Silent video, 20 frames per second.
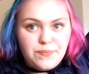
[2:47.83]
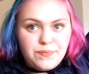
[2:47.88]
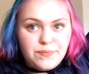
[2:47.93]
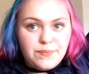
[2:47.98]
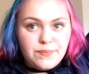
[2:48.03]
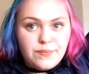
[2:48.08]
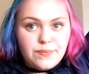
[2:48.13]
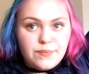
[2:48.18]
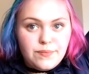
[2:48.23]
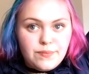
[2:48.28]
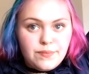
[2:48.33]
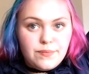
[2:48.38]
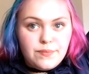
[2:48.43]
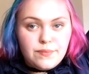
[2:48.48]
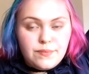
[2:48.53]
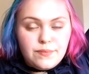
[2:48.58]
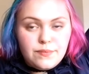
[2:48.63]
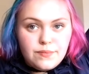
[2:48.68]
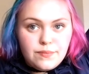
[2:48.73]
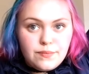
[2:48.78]

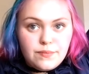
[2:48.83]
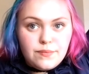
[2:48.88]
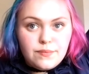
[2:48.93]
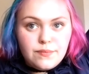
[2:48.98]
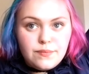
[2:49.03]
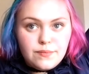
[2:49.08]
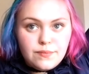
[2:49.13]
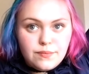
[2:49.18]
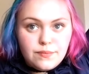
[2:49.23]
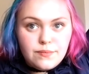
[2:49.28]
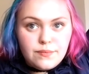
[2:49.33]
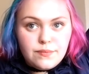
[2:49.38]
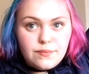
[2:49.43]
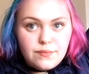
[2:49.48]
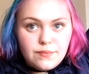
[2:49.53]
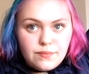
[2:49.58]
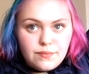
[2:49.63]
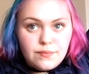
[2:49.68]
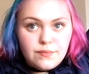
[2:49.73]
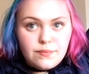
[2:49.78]

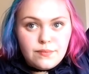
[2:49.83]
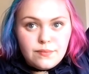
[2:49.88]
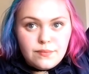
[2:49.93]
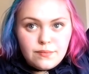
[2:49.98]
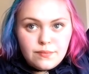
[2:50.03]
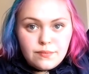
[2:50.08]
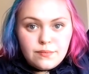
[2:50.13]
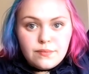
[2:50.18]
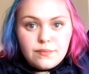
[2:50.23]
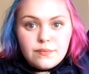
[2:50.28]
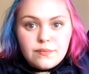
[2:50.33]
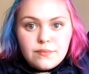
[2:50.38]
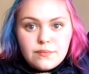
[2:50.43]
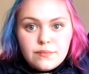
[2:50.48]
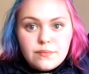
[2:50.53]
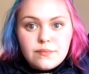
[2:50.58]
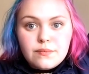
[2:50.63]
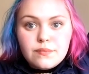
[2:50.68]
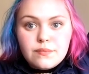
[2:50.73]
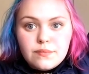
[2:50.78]

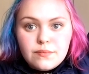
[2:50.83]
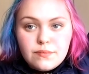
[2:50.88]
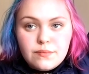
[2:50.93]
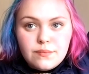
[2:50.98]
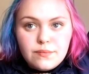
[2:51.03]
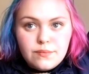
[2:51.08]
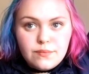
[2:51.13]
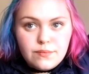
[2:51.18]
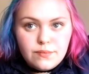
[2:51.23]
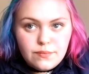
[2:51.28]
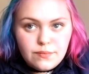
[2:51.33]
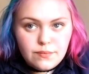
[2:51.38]
Nobody speaks.